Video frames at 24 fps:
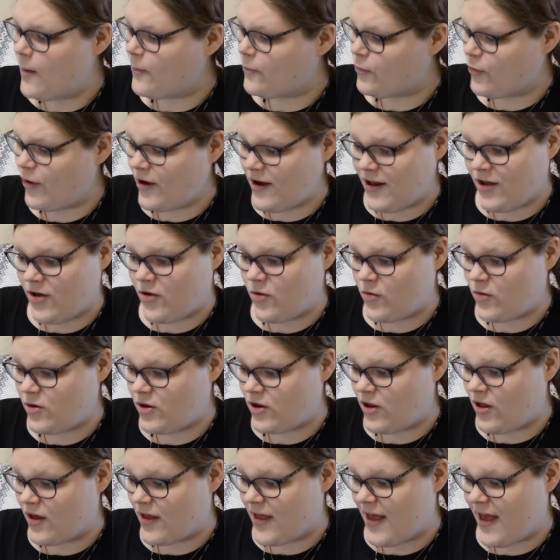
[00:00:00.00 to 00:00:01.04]
Pretty
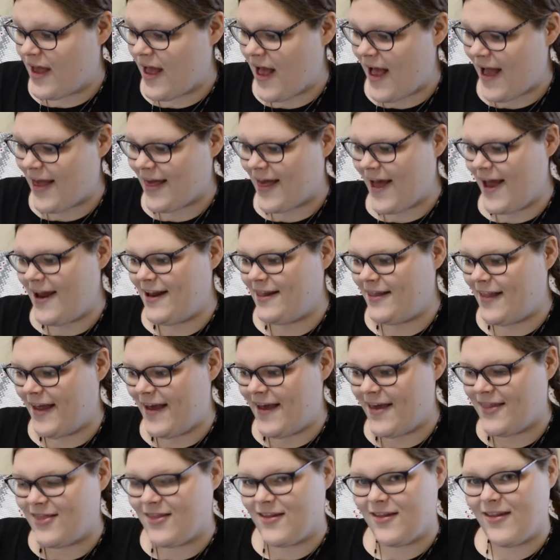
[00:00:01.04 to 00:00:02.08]
cool looking. I kind of
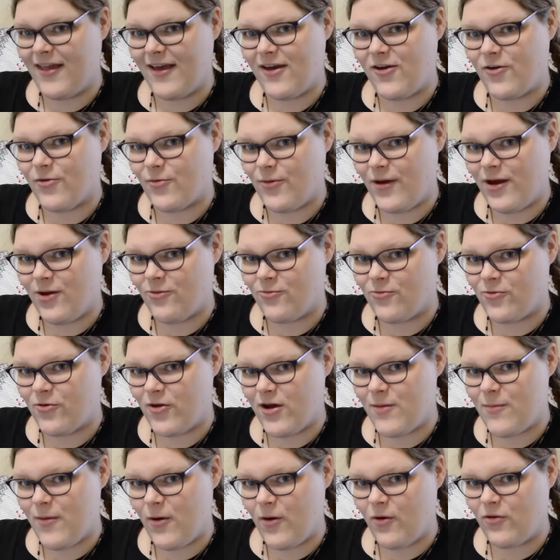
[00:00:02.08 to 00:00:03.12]
like the green
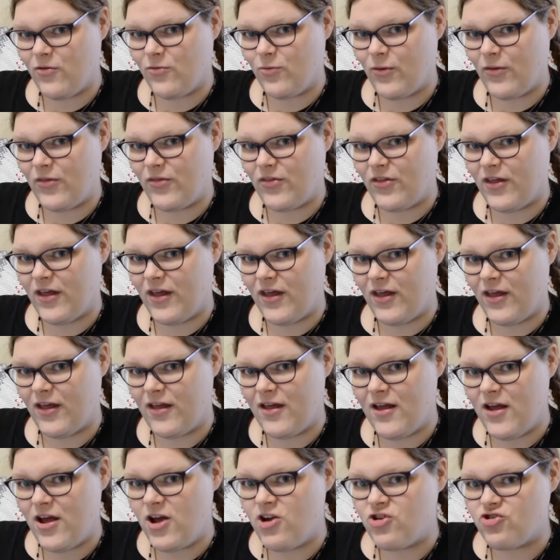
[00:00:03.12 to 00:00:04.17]
rooibos with
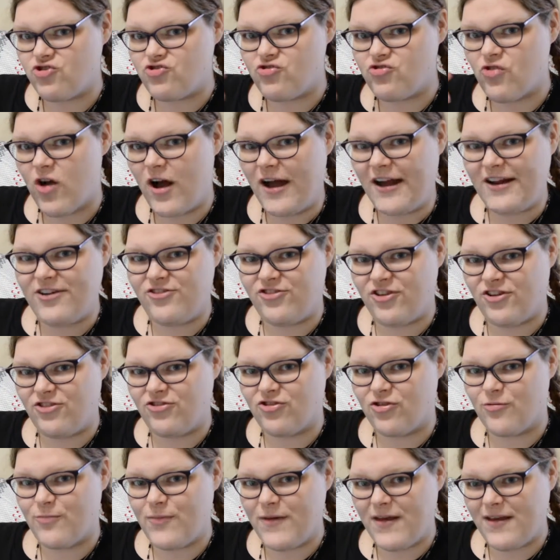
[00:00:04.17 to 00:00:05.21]
the dried
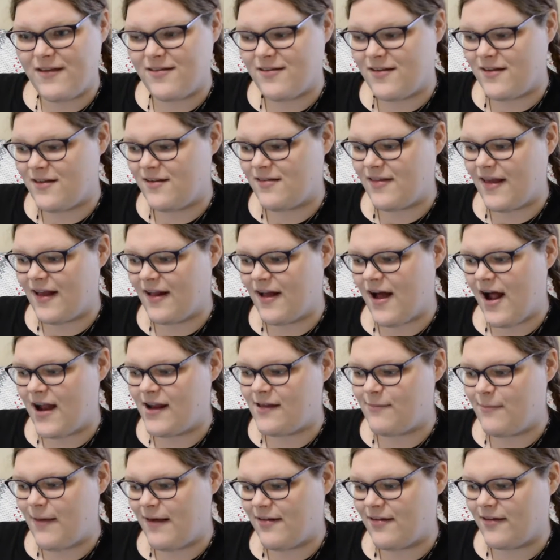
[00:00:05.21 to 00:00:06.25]
ginger pieces. That kind
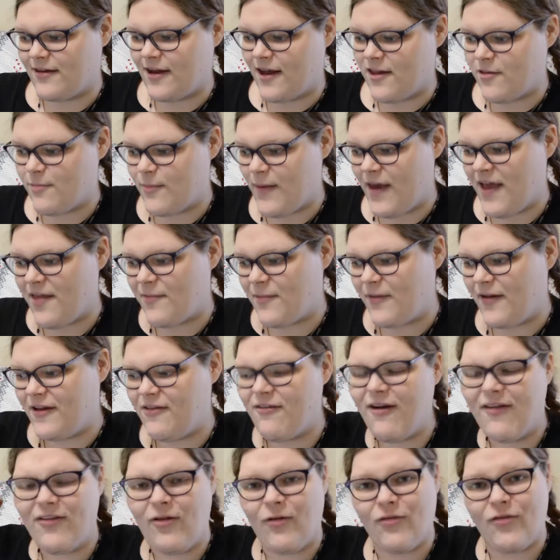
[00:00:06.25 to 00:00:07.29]
of makes a nice base. But then you
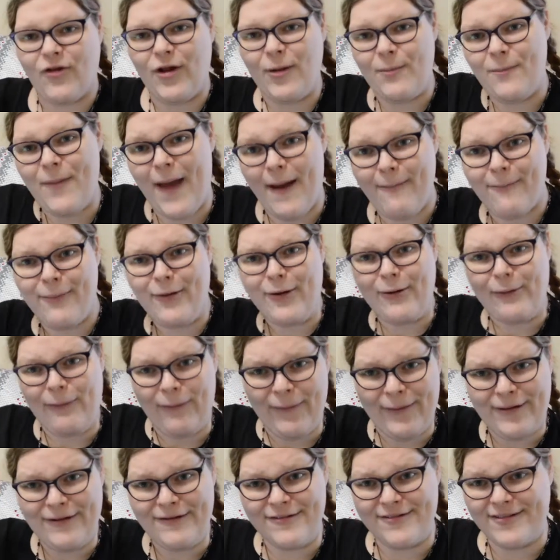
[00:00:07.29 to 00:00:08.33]
got those little
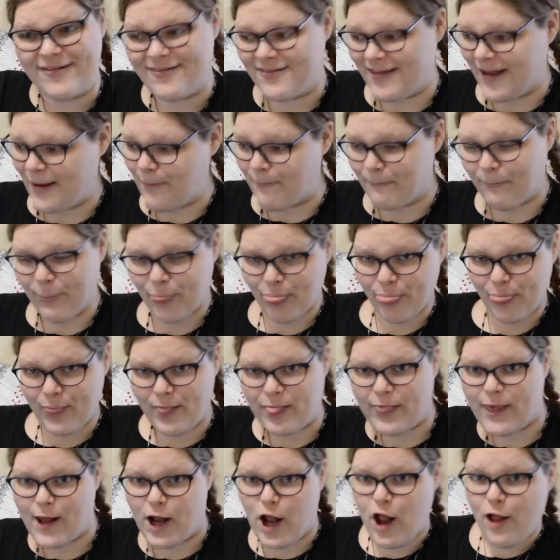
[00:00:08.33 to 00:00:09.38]
peppercorns, like
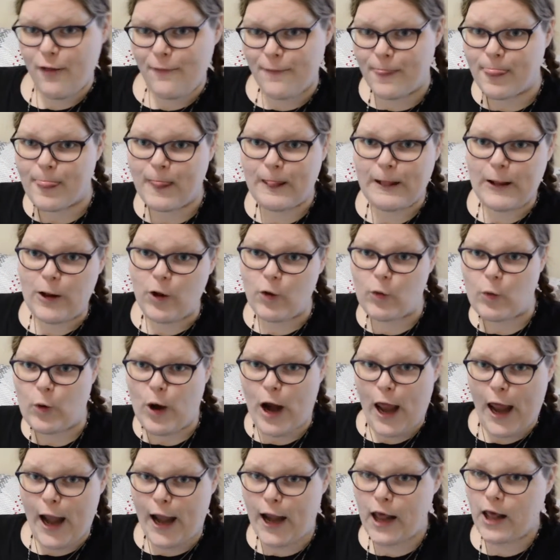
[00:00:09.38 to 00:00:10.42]
little
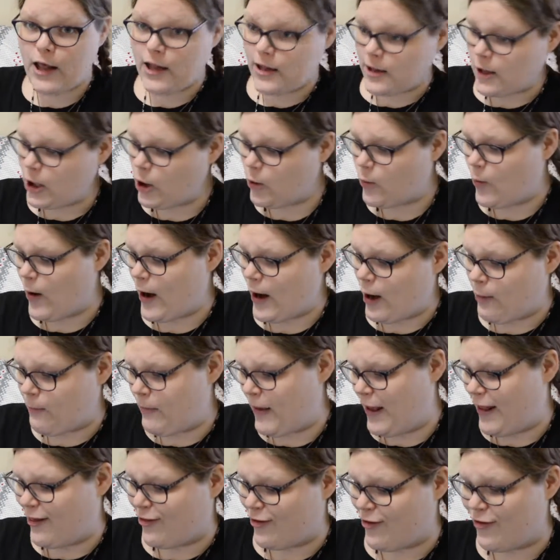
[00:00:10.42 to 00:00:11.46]
red
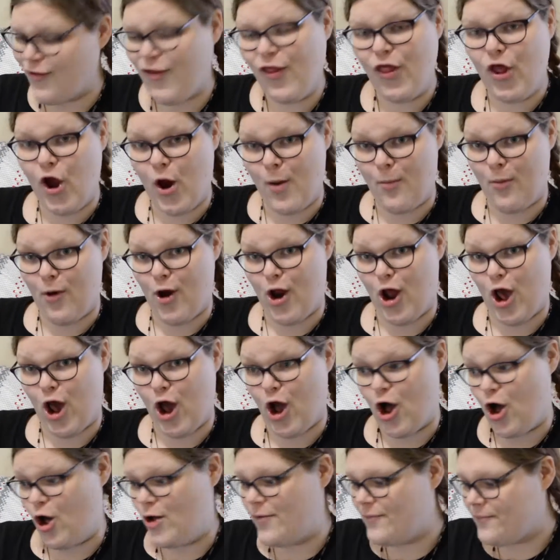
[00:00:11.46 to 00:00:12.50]
pieces. They're pretty
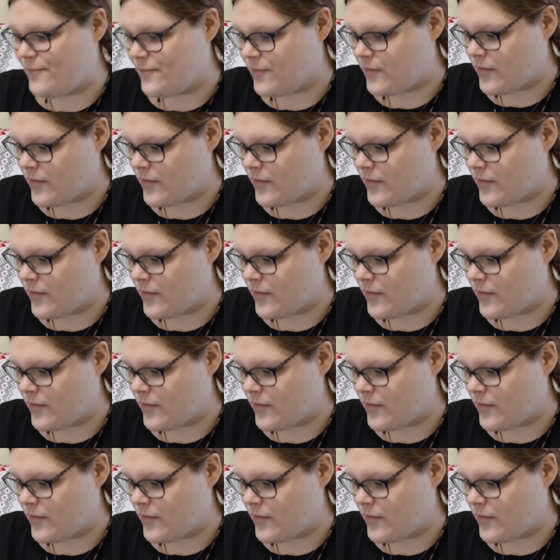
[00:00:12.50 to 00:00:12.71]
cool.